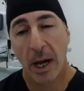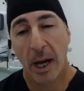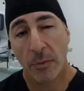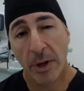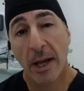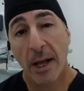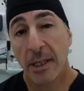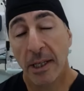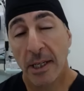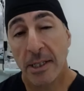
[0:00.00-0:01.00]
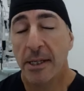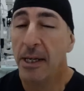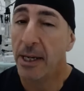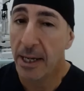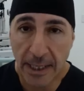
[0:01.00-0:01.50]
And the reality is
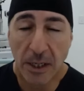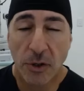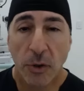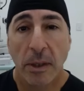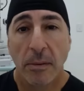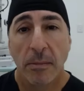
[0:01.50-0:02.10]
he can do it.